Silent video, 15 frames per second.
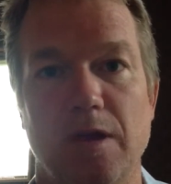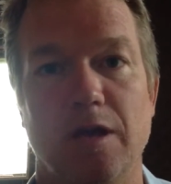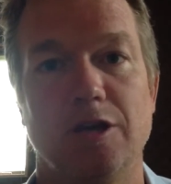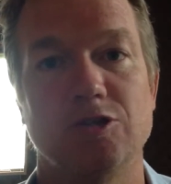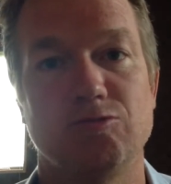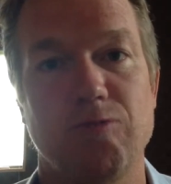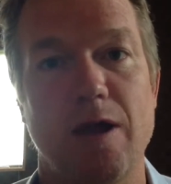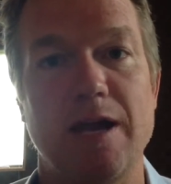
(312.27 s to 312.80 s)

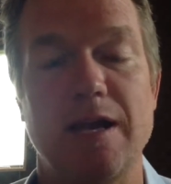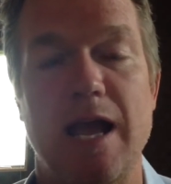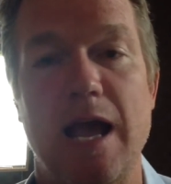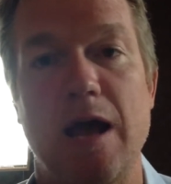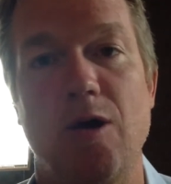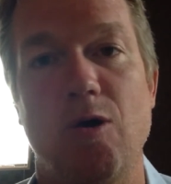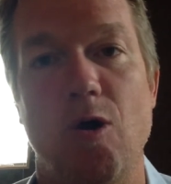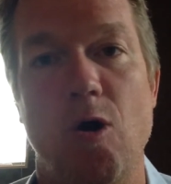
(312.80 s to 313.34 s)
Because right
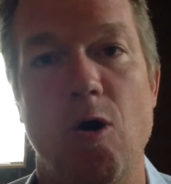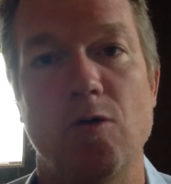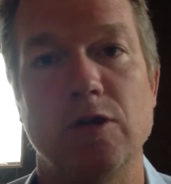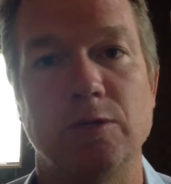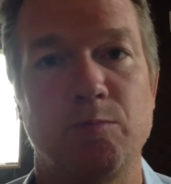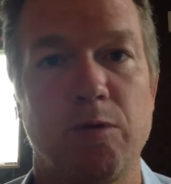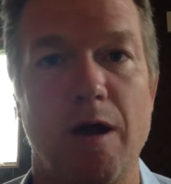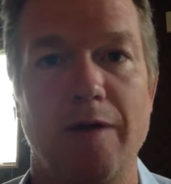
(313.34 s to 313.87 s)
now, all
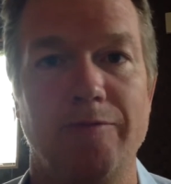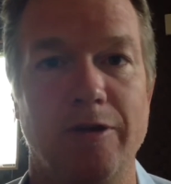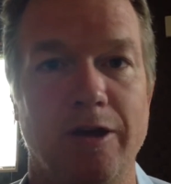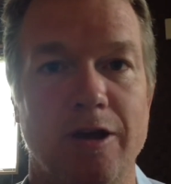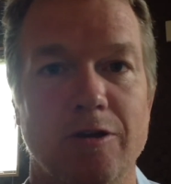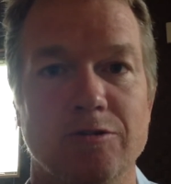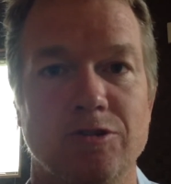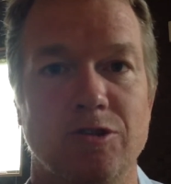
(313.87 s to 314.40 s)
this profit
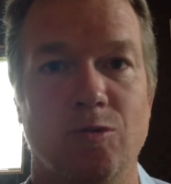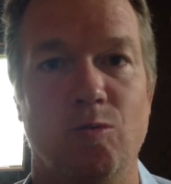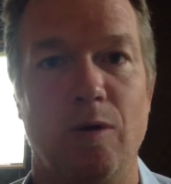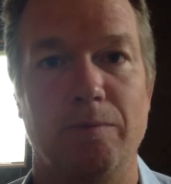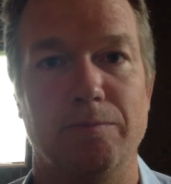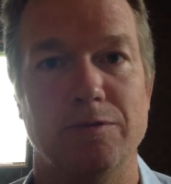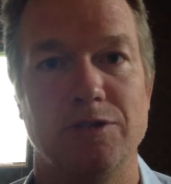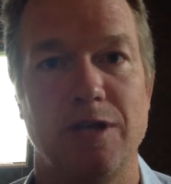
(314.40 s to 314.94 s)
goes to the
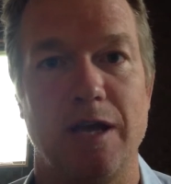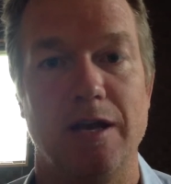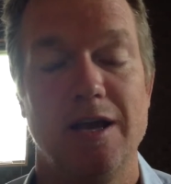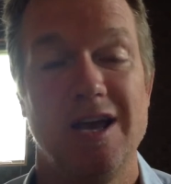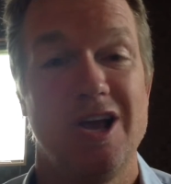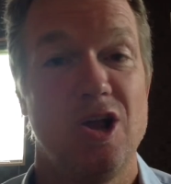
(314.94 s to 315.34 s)
1%.